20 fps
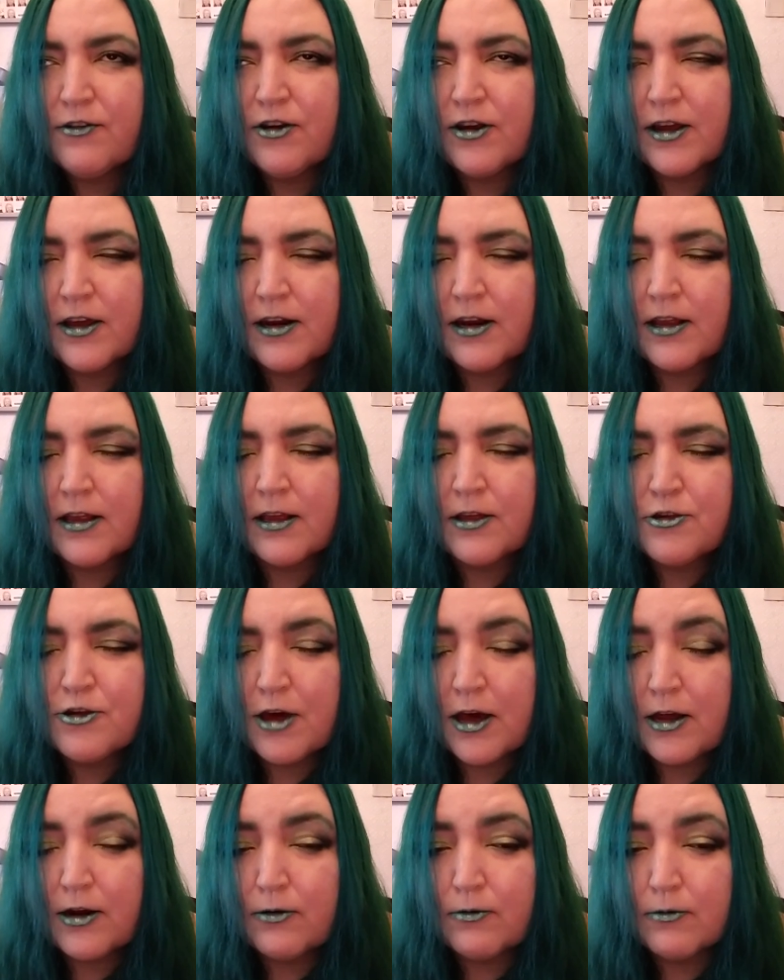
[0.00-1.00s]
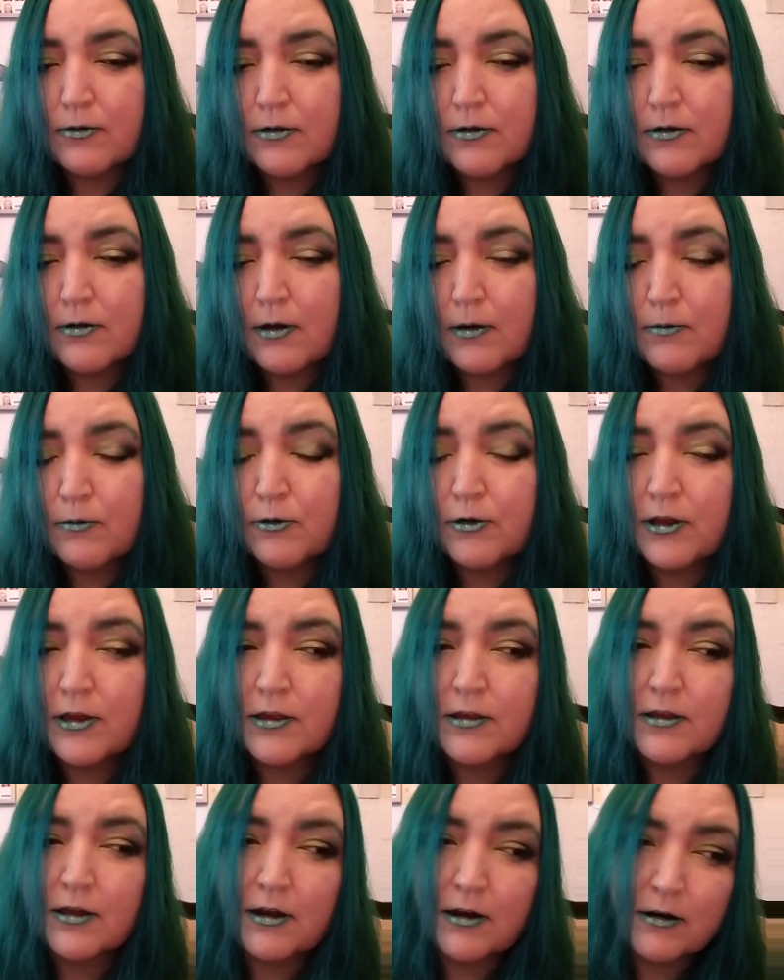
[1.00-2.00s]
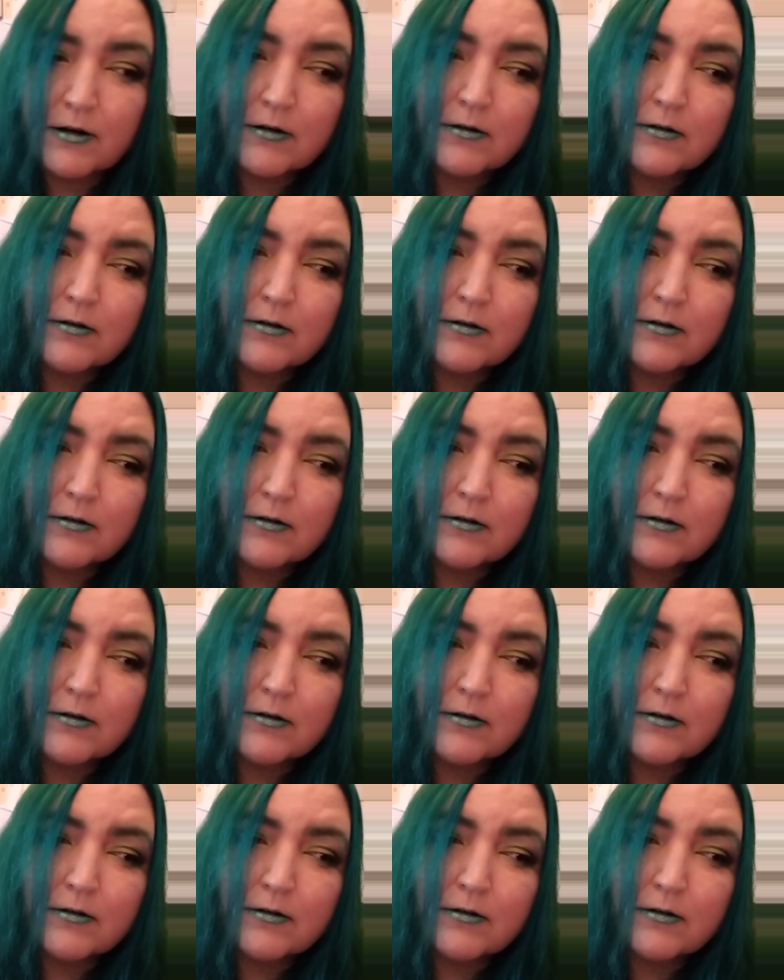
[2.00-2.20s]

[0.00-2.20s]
I get rid of channels, I'm going to start